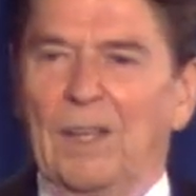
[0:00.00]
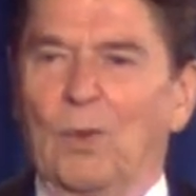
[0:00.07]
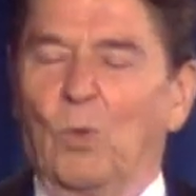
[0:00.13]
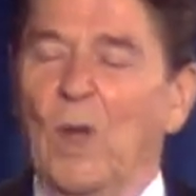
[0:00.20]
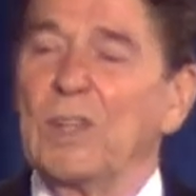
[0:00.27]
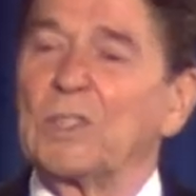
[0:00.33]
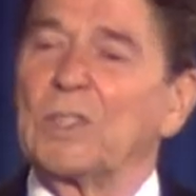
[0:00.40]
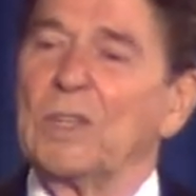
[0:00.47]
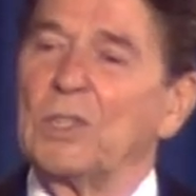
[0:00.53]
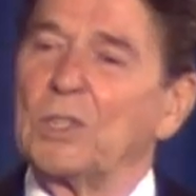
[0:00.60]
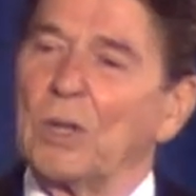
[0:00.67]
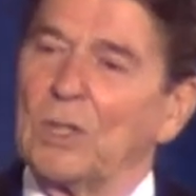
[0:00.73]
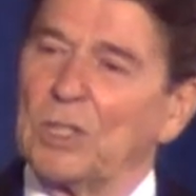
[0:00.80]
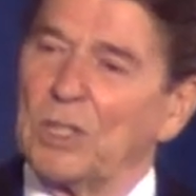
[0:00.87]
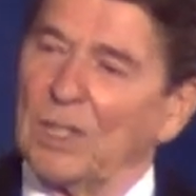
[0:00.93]
Winston
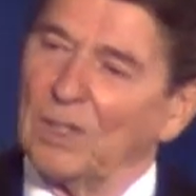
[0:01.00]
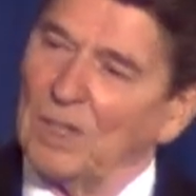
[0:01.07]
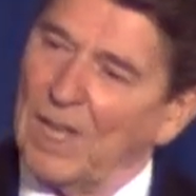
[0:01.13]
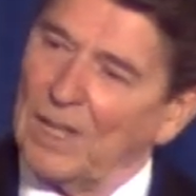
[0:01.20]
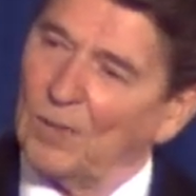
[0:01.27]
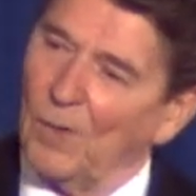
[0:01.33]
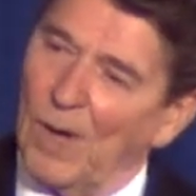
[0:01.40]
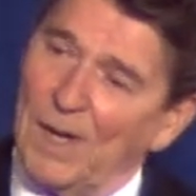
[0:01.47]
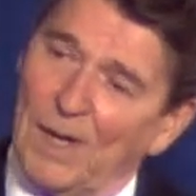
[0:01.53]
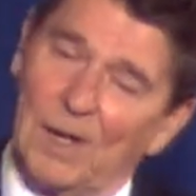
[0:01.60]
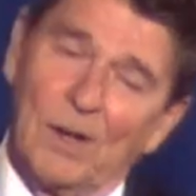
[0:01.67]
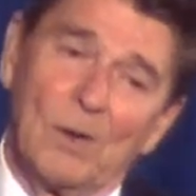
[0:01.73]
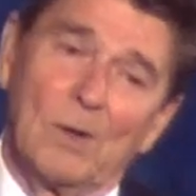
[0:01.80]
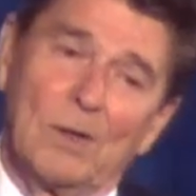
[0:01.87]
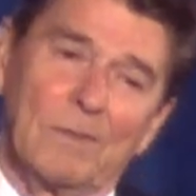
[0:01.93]
Churchill, that great
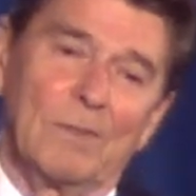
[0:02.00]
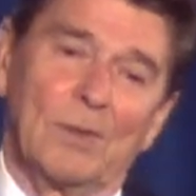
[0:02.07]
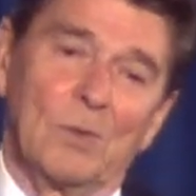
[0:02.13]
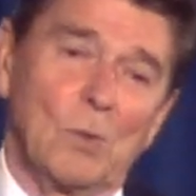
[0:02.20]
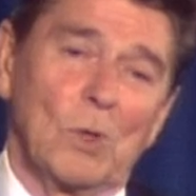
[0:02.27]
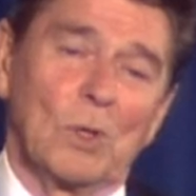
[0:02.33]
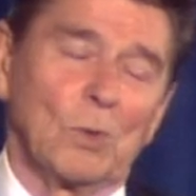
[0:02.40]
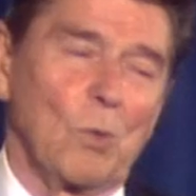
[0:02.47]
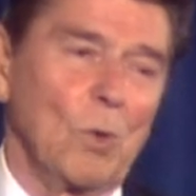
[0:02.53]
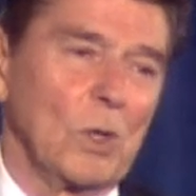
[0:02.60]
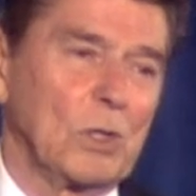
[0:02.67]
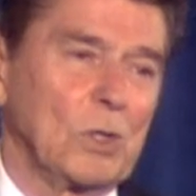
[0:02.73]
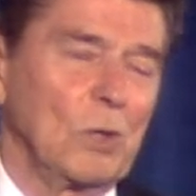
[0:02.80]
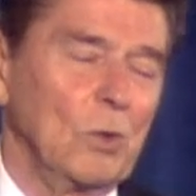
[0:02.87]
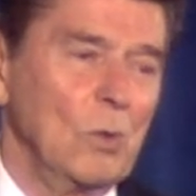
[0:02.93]
hero of World War
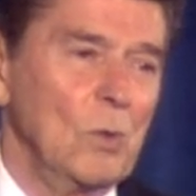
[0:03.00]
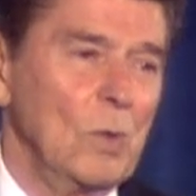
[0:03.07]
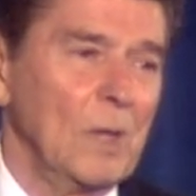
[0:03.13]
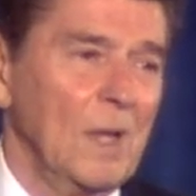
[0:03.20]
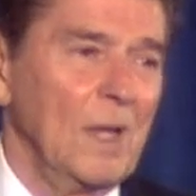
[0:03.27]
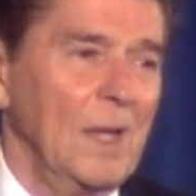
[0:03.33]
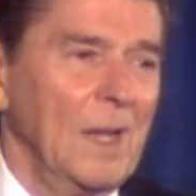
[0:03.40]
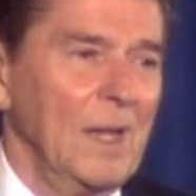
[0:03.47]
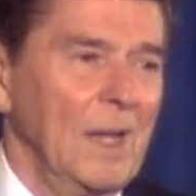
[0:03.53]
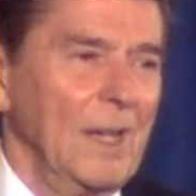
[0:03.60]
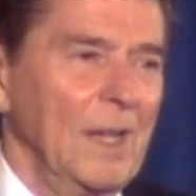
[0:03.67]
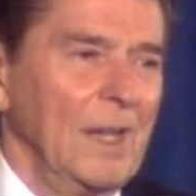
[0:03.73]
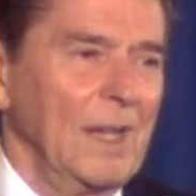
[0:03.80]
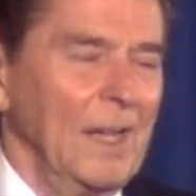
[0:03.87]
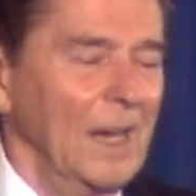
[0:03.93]
Two
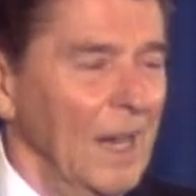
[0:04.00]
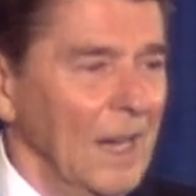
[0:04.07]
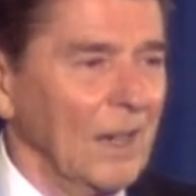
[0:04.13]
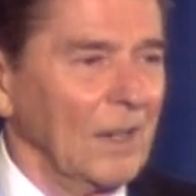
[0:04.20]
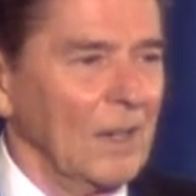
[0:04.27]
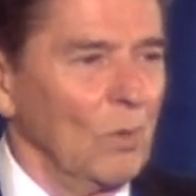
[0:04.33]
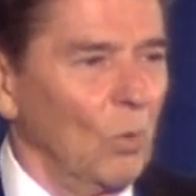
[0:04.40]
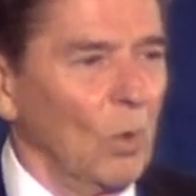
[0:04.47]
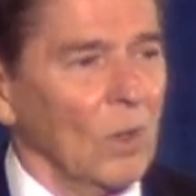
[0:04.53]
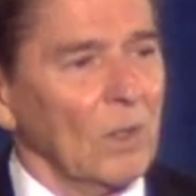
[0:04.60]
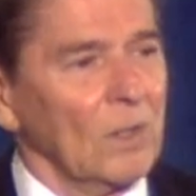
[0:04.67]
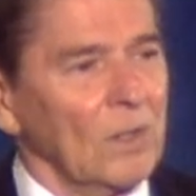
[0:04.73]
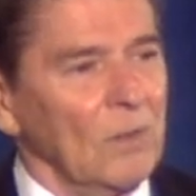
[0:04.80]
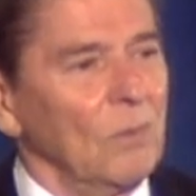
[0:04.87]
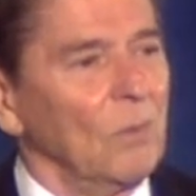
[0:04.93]
in England,
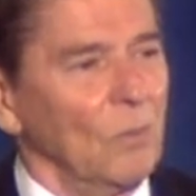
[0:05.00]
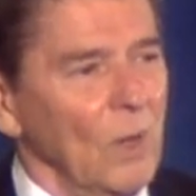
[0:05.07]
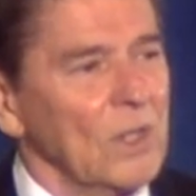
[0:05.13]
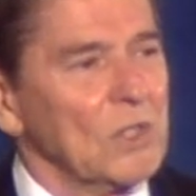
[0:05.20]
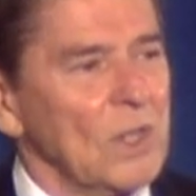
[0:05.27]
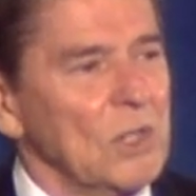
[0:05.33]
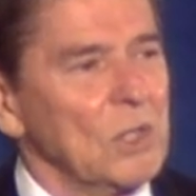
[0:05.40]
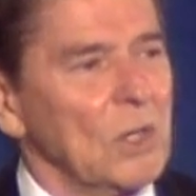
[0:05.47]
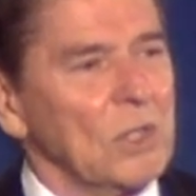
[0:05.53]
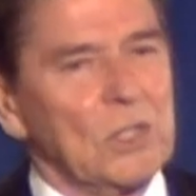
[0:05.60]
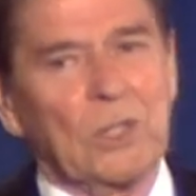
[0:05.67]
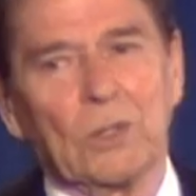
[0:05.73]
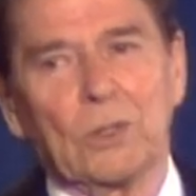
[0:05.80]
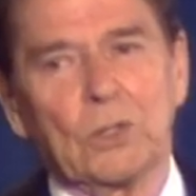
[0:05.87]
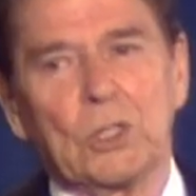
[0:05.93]
World, Winston
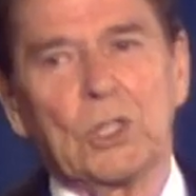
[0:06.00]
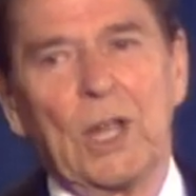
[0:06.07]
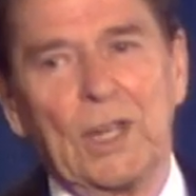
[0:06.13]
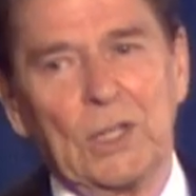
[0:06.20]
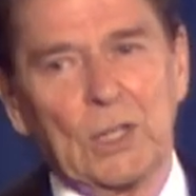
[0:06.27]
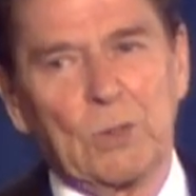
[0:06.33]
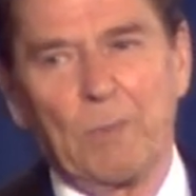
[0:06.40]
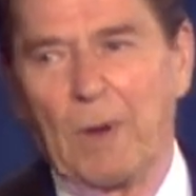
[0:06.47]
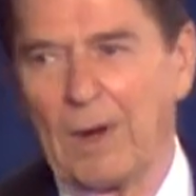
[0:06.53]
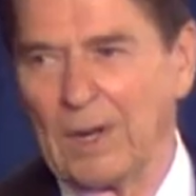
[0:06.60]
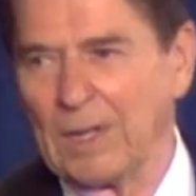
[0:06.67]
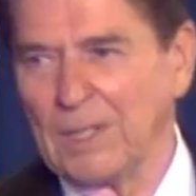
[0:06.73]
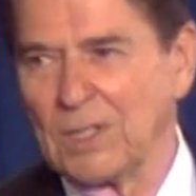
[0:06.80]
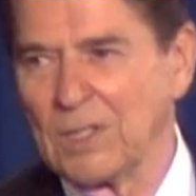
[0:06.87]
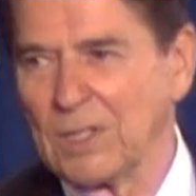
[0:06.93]
Churchill changed
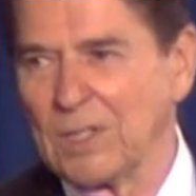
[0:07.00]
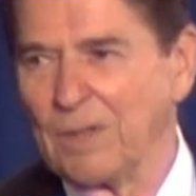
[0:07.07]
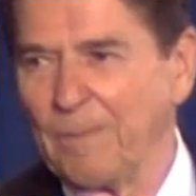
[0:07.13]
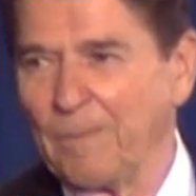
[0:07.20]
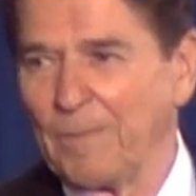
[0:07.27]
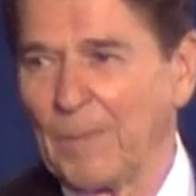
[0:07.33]
parties.